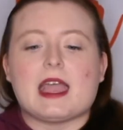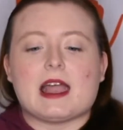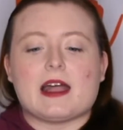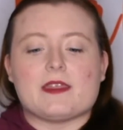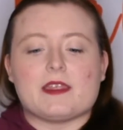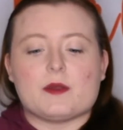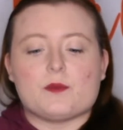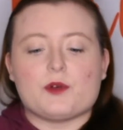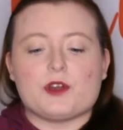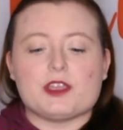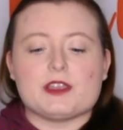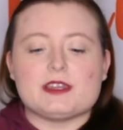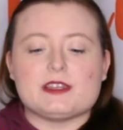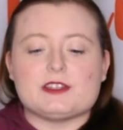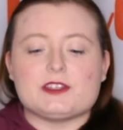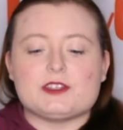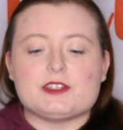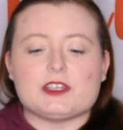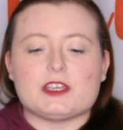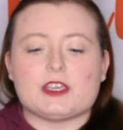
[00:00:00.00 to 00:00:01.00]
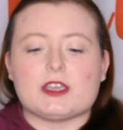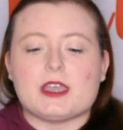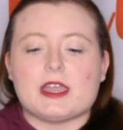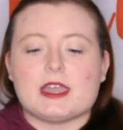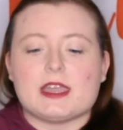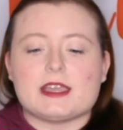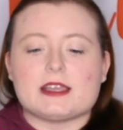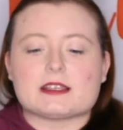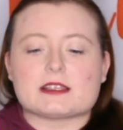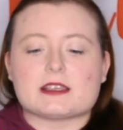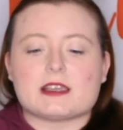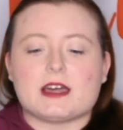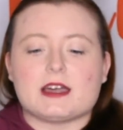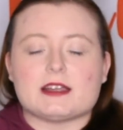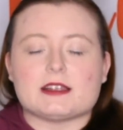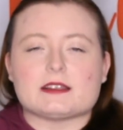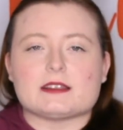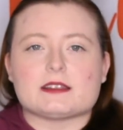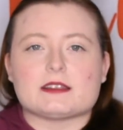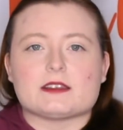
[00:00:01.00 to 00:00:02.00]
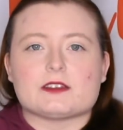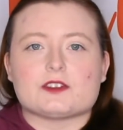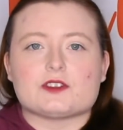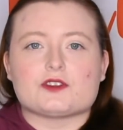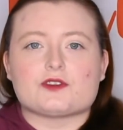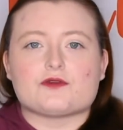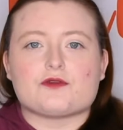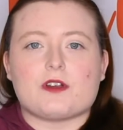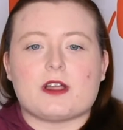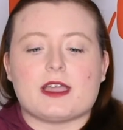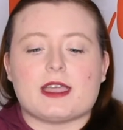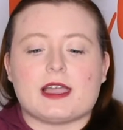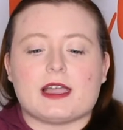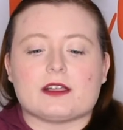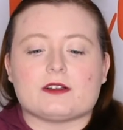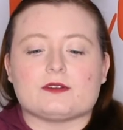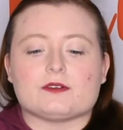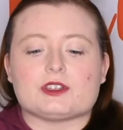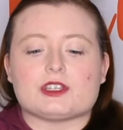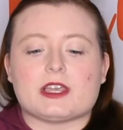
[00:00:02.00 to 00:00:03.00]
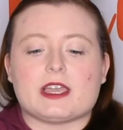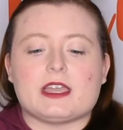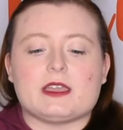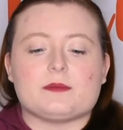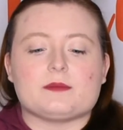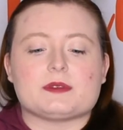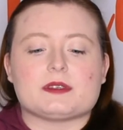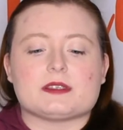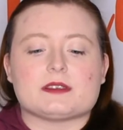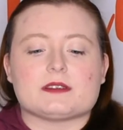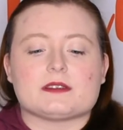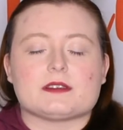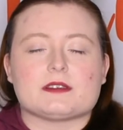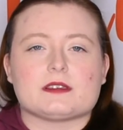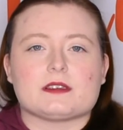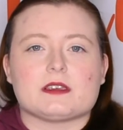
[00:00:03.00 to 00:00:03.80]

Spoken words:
and then what you need to do is cut triangle shapes